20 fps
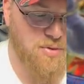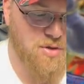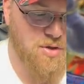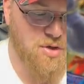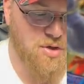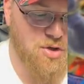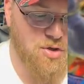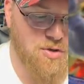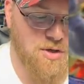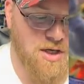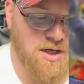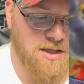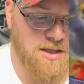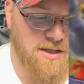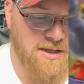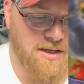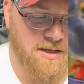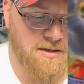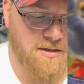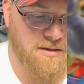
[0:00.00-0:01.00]

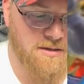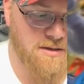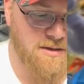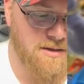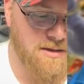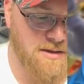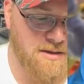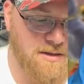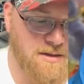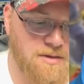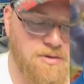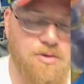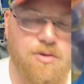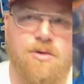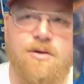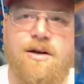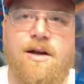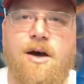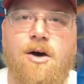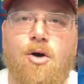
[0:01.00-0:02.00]
Purugly,
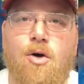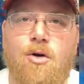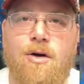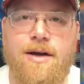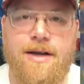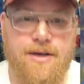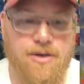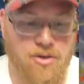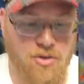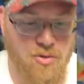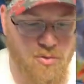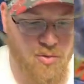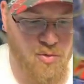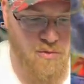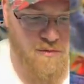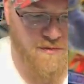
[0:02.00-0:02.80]
ooh, and an Oranguru